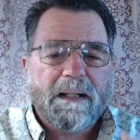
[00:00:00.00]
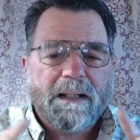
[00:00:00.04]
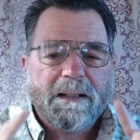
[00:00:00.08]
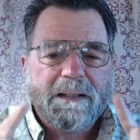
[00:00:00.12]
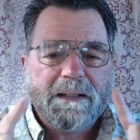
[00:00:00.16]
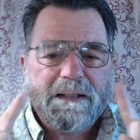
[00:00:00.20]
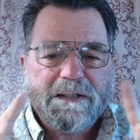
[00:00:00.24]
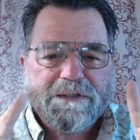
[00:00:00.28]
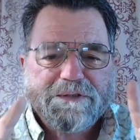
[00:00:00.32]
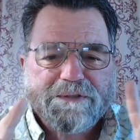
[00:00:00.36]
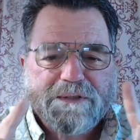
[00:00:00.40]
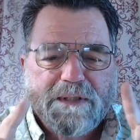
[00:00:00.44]

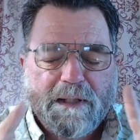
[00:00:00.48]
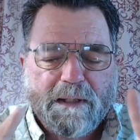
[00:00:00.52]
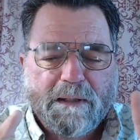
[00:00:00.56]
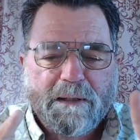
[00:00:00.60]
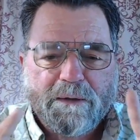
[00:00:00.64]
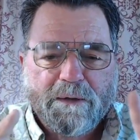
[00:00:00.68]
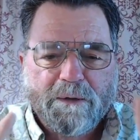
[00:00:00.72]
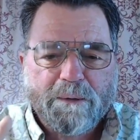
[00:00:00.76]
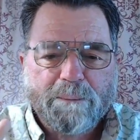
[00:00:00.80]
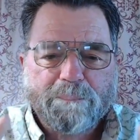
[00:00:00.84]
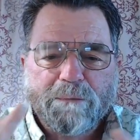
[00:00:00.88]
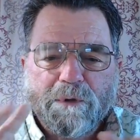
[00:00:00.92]
And he's
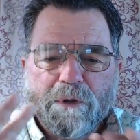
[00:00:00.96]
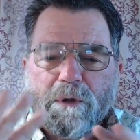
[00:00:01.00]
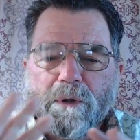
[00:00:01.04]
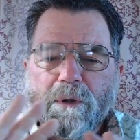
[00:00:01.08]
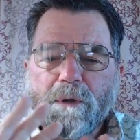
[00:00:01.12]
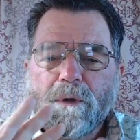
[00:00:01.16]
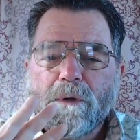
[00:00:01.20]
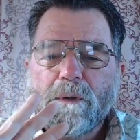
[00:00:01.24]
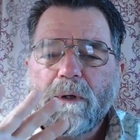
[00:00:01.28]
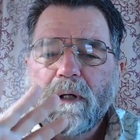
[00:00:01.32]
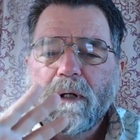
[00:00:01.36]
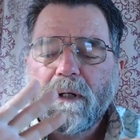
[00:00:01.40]
telling him,
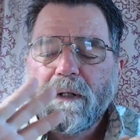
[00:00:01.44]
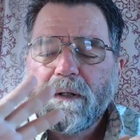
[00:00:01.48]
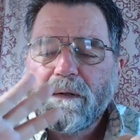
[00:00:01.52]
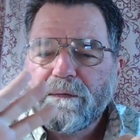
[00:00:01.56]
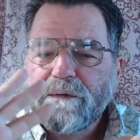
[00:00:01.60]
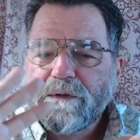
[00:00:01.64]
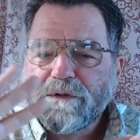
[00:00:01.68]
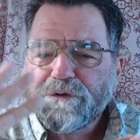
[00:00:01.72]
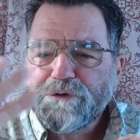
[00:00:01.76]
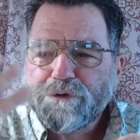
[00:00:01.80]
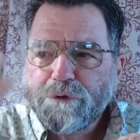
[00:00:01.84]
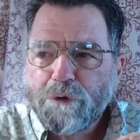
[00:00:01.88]
no,
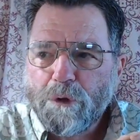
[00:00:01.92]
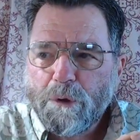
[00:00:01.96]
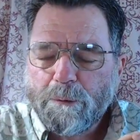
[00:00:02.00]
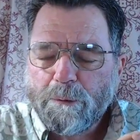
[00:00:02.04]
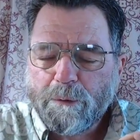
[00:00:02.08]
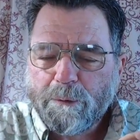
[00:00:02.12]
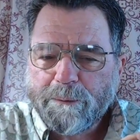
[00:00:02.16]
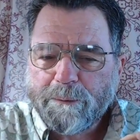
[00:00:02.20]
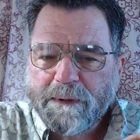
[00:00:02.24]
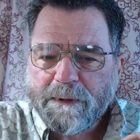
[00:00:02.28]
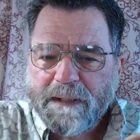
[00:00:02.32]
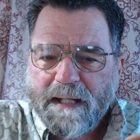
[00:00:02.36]
this
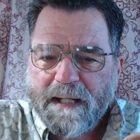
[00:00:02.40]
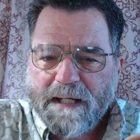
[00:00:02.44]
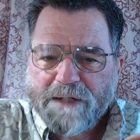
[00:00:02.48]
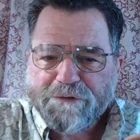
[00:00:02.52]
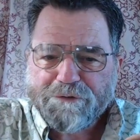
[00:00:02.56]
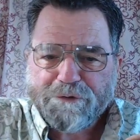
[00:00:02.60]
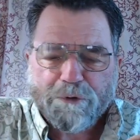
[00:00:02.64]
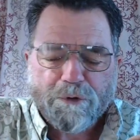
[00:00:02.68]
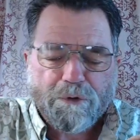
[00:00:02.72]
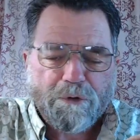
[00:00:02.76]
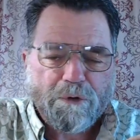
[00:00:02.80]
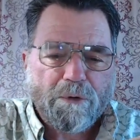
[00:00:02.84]
nobleman
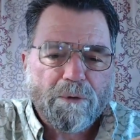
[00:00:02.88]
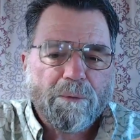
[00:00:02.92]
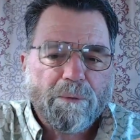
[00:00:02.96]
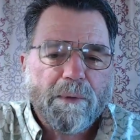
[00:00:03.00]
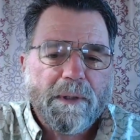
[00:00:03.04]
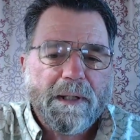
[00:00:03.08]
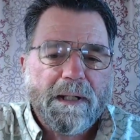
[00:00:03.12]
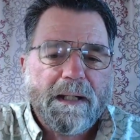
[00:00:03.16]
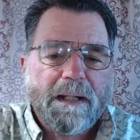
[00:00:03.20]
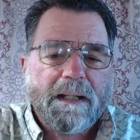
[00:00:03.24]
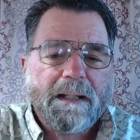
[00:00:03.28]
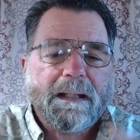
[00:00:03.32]
has to go
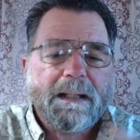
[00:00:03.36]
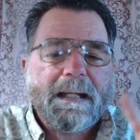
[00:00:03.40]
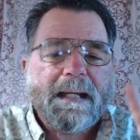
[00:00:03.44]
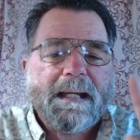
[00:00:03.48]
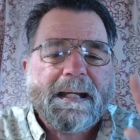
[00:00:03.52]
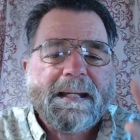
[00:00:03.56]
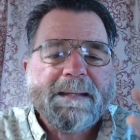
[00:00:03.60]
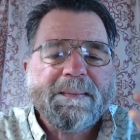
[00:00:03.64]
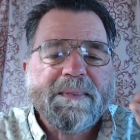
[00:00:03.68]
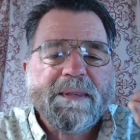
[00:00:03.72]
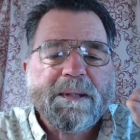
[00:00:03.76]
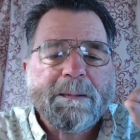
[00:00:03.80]
away.
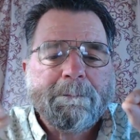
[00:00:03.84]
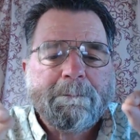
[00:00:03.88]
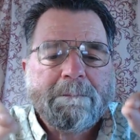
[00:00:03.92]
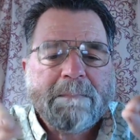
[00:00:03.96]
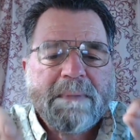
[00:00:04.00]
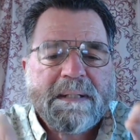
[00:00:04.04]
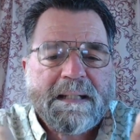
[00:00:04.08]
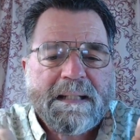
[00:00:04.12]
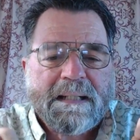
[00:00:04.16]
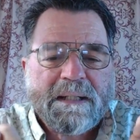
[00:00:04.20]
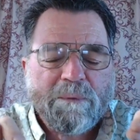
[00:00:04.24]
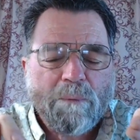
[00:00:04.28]
In the
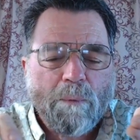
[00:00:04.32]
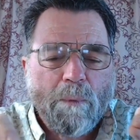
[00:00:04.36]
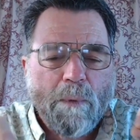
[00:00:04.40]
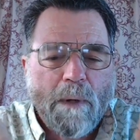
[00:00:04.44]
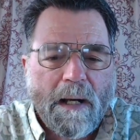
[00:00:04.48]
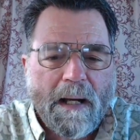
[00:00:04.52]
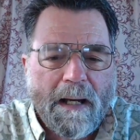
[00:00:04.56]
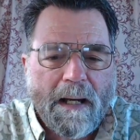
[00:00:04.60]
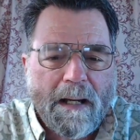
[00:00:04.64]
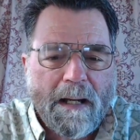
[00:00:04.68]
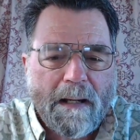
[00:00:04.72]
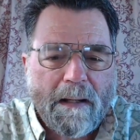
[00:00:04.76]

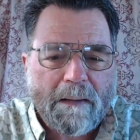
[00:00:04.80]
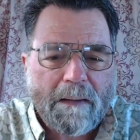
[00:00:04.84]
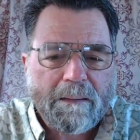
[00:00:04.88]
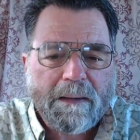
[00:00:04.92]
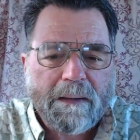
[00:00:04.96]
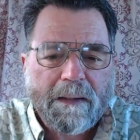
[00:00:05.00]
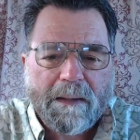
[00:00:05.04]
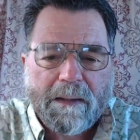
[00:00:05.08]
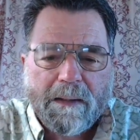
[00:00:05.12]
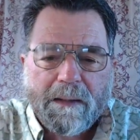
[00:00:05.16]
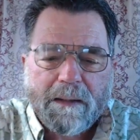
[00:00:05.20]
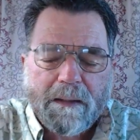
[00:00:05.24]

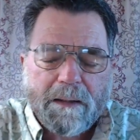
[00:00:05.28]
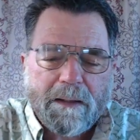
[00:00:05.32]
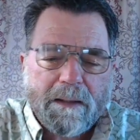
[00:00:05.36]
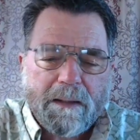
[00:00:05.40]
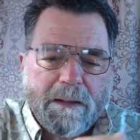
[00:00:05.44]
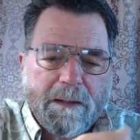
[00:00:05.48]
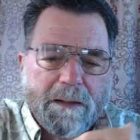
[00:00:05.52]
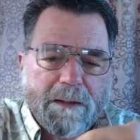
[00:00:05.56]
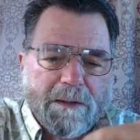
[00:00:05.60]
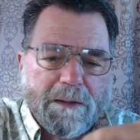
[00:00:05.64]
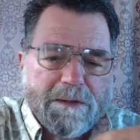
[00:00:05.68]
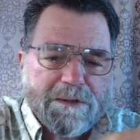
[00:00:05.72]
meanwhile,
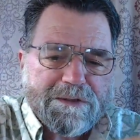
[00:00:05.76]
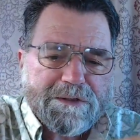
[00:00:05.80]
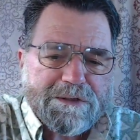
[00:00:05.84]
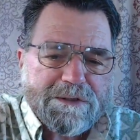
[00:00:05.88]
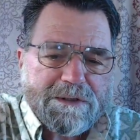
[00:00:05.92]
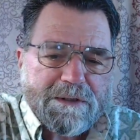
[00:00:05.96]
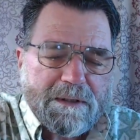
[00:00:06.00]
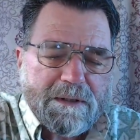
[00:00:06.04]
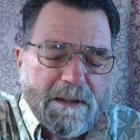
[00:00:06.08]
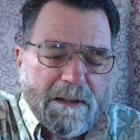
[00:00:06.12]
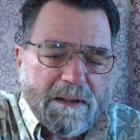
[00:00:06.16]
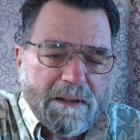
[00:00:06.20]

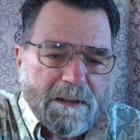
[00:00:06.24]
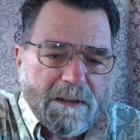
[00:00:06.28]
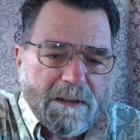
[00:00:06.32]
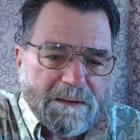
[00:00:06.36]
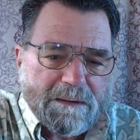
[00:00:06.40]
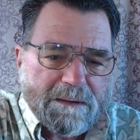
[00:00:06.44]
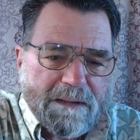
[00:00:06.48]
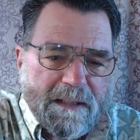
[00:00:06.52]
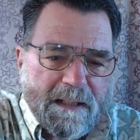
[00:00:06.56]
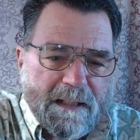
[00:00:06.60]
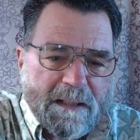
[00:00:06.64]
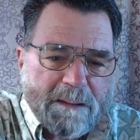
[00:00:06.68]
here's
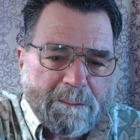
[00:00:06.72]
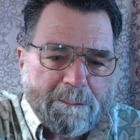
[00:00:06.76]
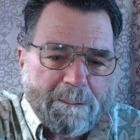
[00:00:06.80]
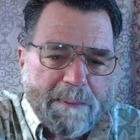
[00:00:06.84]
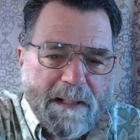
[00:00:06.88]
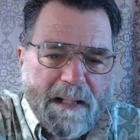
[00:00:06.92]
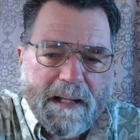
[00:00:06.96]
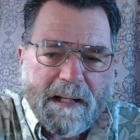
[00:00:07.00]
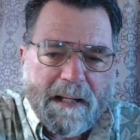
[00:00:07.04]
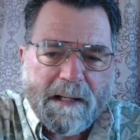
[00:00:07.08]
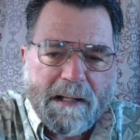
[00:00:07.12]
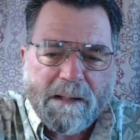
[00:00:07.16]
ten
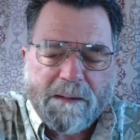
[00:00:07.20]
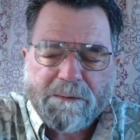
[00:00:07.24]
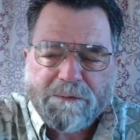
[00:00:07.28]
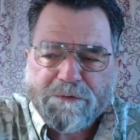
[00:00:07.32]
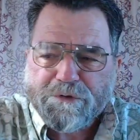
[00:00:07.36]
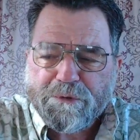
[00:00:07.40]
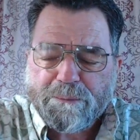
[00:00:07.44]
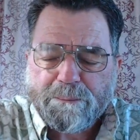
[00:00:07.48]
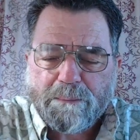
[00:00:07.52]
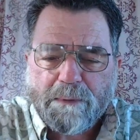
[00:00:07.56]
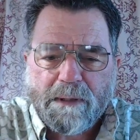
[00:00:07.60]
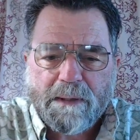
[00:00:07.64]

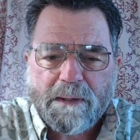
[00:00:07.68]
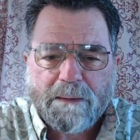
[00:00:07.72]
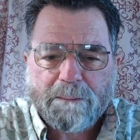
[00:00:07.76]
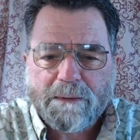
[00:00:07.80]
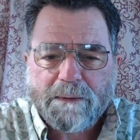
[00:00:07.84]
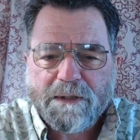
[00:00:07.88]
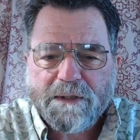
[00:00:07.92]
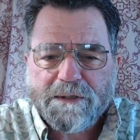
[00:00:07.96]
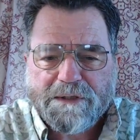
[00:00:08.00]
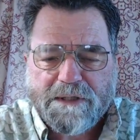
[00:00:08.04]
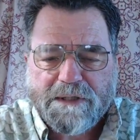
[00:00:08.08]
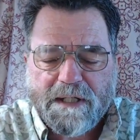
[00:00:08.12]
pounds
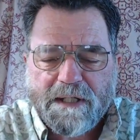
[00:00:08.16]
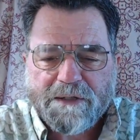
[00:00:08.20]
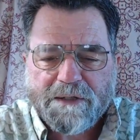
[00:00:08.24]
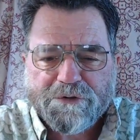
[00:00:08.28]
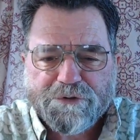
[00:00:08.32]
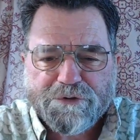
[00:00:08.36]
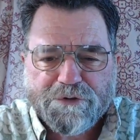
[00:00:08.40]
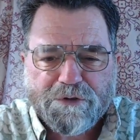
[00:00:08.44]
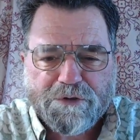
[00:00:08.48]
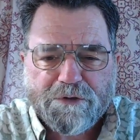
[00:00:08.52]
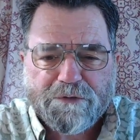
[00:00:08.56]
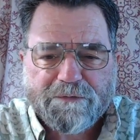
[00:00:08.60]
among the
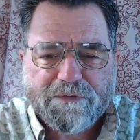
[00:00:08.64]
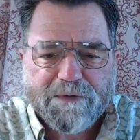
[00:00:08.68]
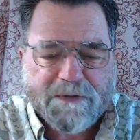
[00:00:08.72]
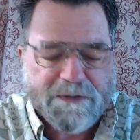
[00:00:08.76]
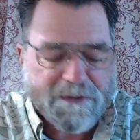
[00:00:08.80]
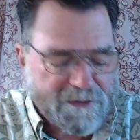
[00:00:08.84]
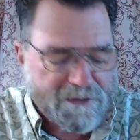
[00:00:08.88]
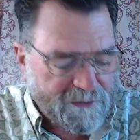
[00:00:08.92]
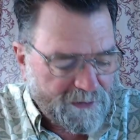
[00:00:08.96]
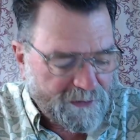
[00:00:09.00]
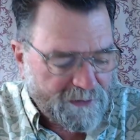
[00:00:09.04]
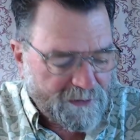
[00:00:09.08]
ten
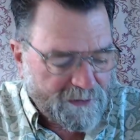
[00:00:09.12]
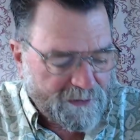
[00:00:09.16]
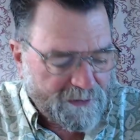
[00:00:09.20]
servants.